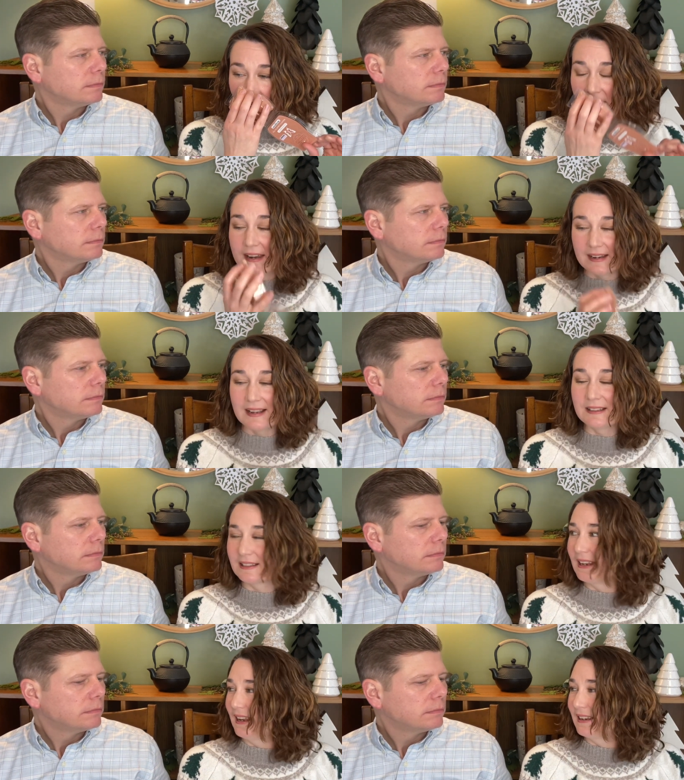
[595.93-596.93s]
Speaker 1: And it
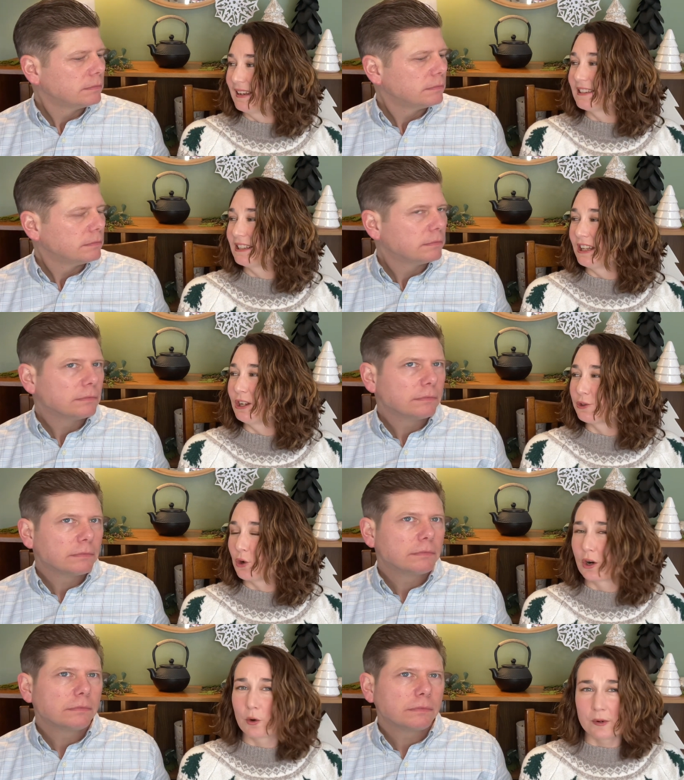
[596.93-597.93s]
it gets a little
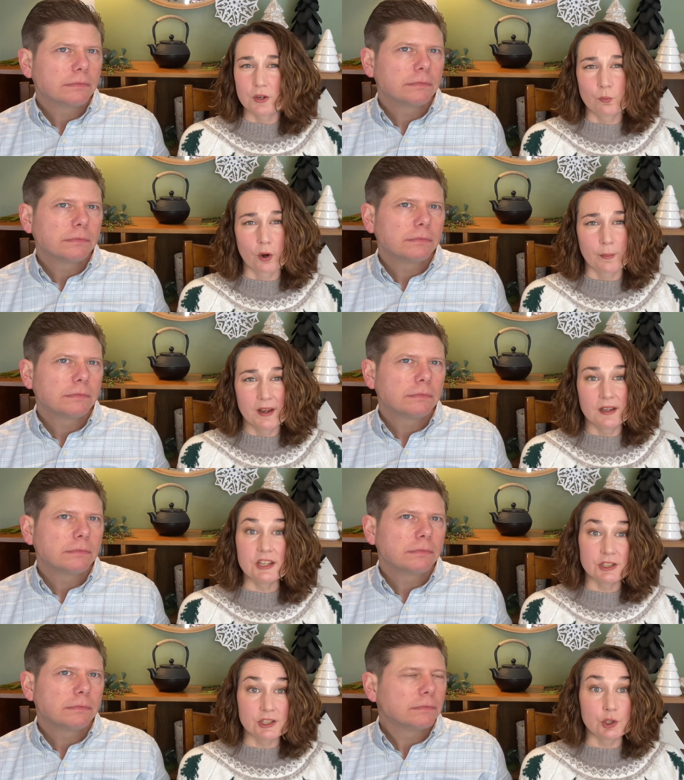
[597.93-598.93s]
stronger when you warm it.
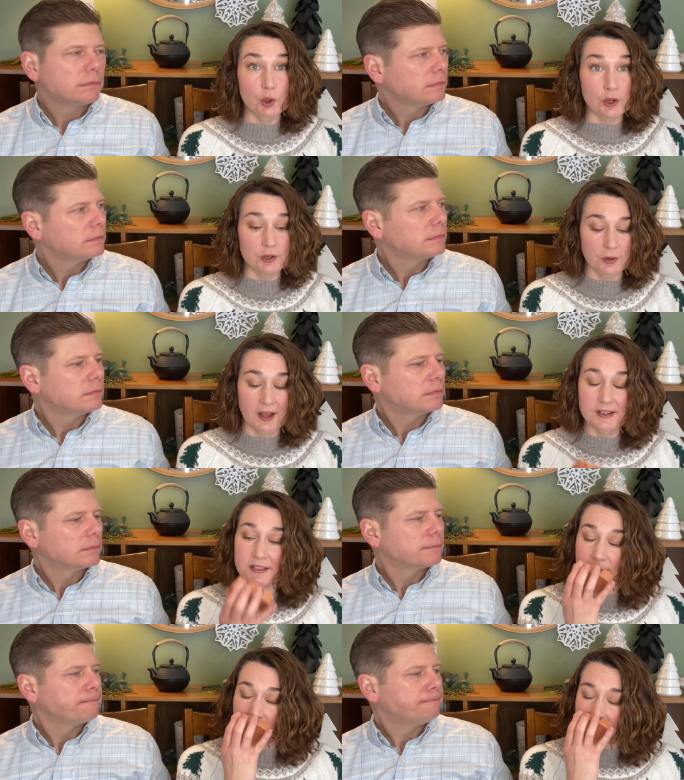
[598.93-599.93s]
This is good, you guys.
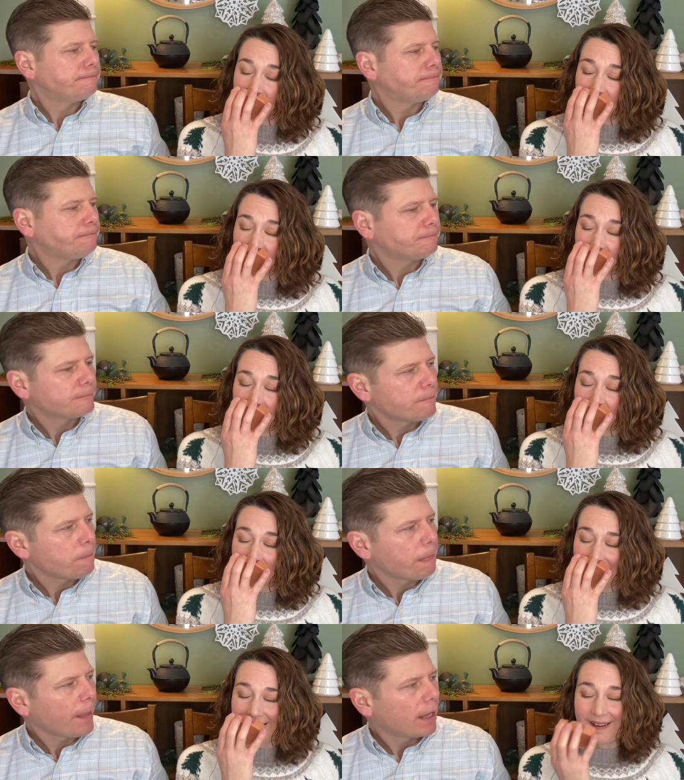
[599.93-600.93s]

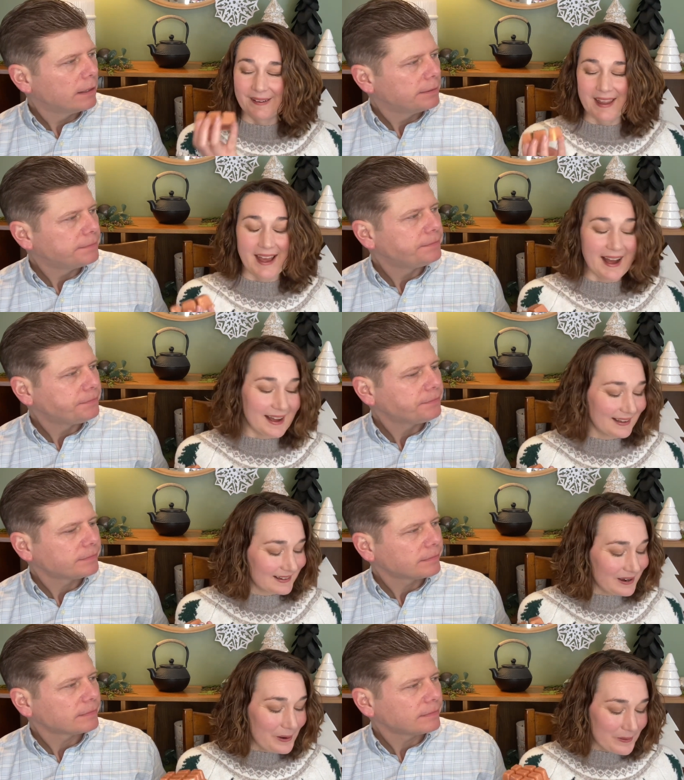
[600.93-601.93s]
Oh yeah,
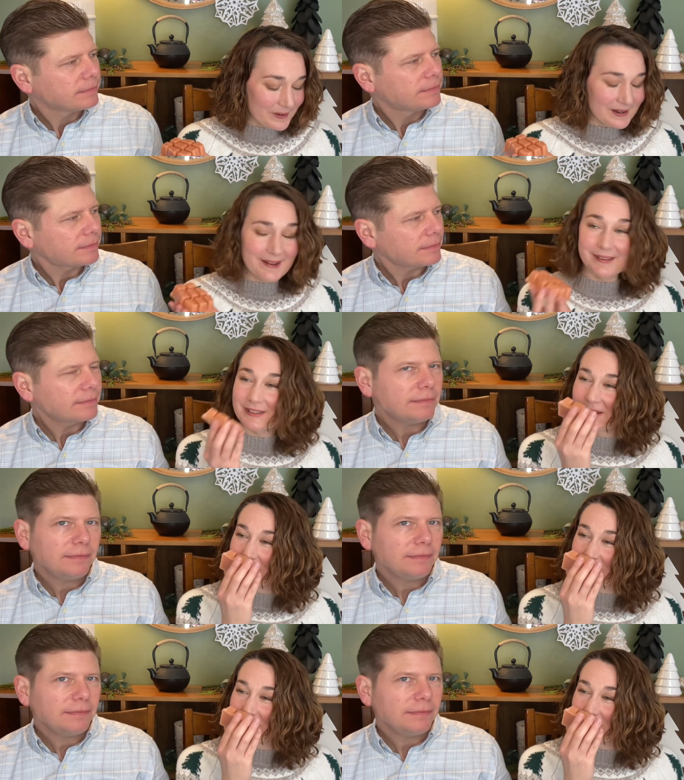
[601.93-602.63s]
coconut.